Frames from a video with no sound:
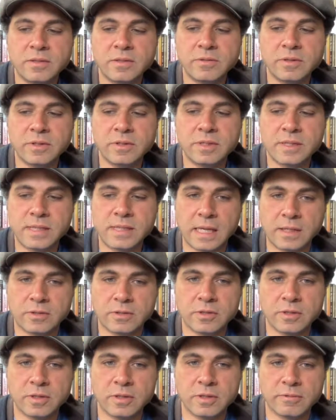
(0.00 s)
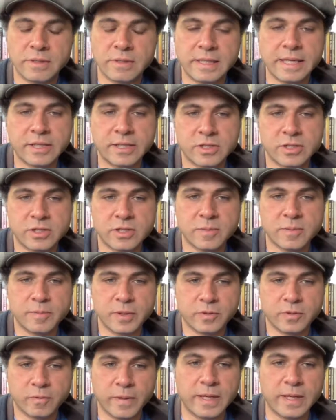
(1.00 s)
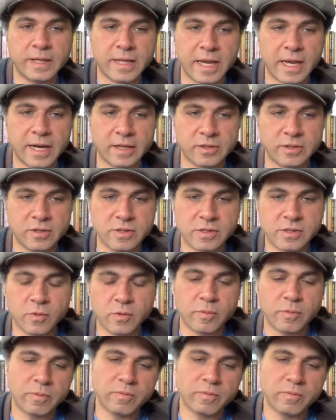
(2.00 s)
central relationship between characters. So,